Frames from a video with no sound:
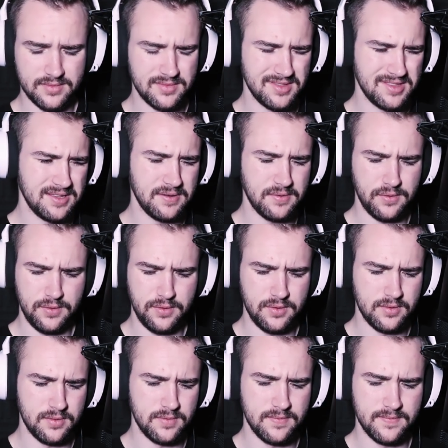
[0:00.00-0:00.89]
Walk
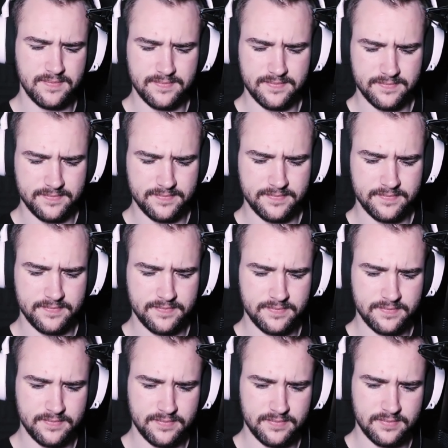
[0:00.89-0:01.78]
with me to
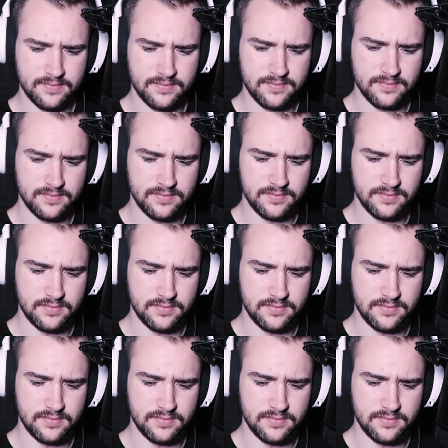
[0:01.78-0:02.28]
the end.